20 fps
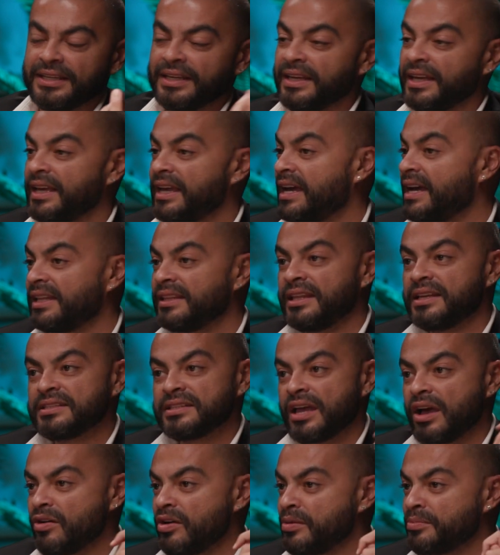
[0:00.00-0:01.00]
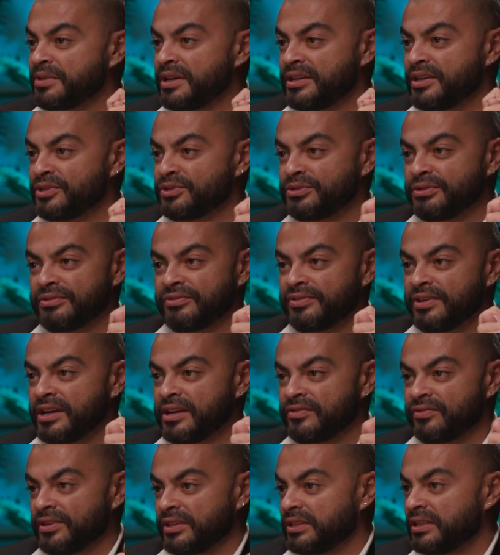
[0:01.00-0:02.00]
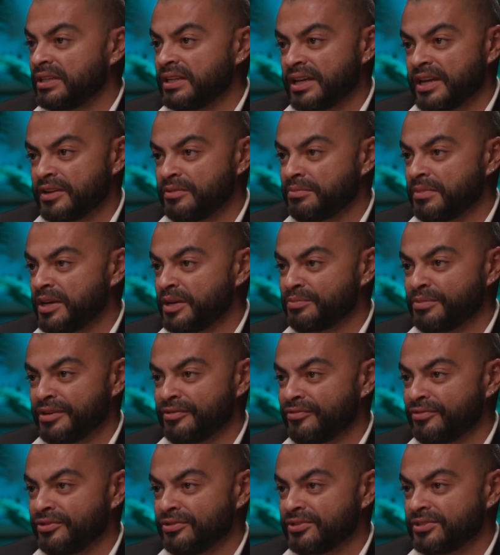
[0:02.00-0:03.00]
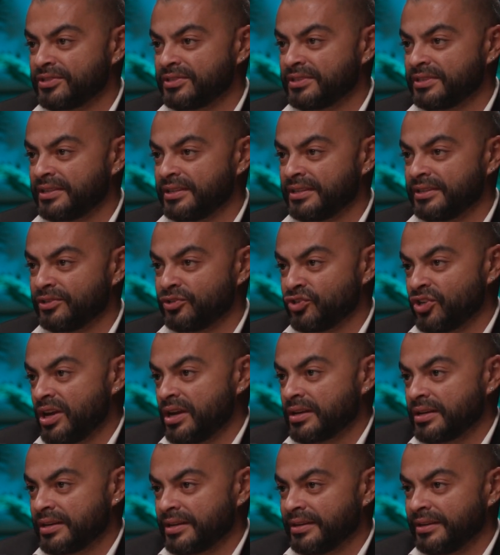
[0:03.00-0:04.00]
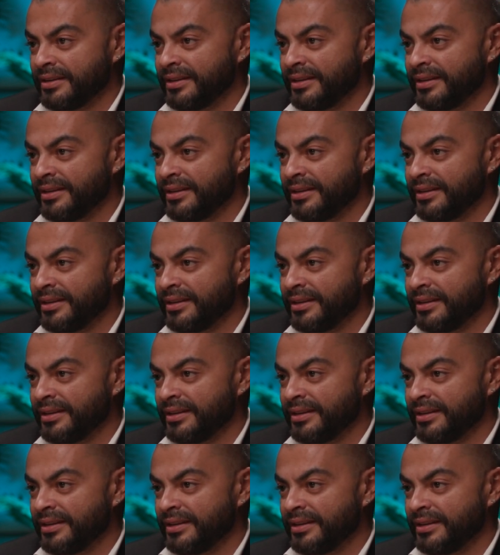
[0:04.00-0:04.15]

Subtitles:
And that's how I'm going to survive until I make my first check.